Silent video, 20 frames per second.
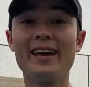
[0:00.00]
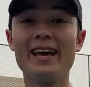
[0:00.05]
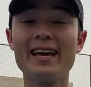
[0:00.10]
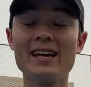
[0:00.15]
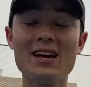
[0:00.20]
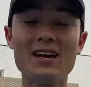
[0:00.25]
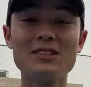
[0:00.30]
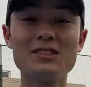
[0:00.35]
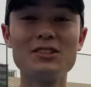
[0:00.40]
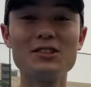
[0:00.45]
Hey
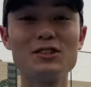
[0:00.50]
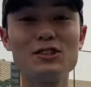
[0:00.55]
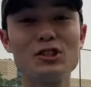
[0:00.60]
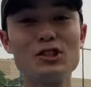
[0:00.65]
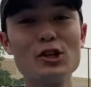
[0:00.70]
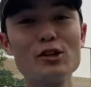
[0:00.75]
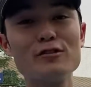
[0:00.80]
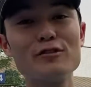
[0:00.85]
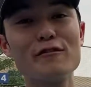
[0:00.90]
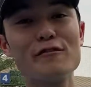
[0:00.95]
guys, this is
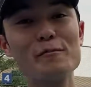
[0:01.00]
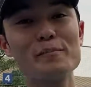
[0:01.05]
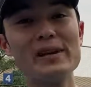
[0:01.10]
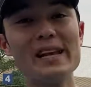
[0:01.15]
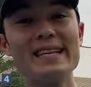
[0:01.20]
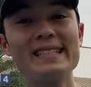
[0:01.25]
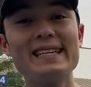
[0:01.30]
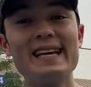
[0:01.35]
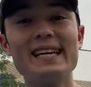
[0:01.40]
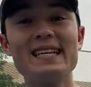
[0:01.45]
Joseph from
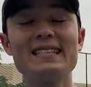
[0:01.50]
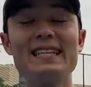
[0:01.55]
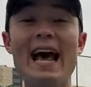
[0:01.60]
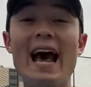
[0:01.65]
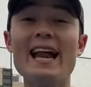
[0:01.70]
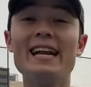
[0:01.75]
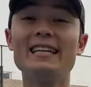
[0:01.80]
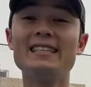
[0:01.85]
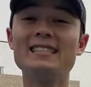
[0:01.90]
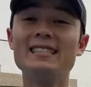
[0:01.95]
Play Tennis,
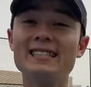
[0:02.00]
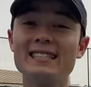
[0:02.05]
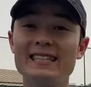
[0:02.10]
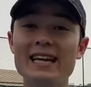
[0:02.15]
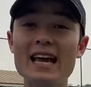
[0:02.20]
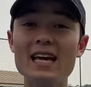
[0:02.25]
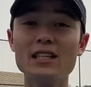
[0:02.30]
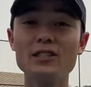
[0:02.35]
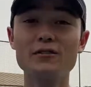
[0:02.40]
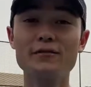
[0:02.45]
and in
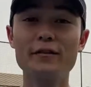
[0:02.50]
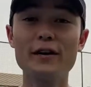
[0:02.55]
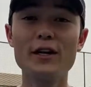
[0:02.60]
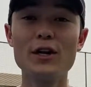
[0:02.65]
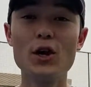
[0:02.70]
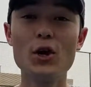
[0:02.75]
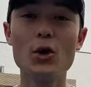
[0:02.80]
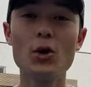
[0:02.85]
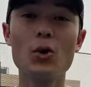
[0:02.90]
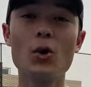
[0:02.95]
today's
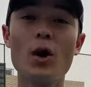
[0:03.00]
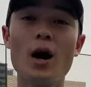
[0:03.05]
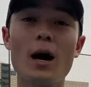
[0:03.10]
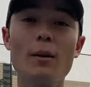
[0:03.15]
video,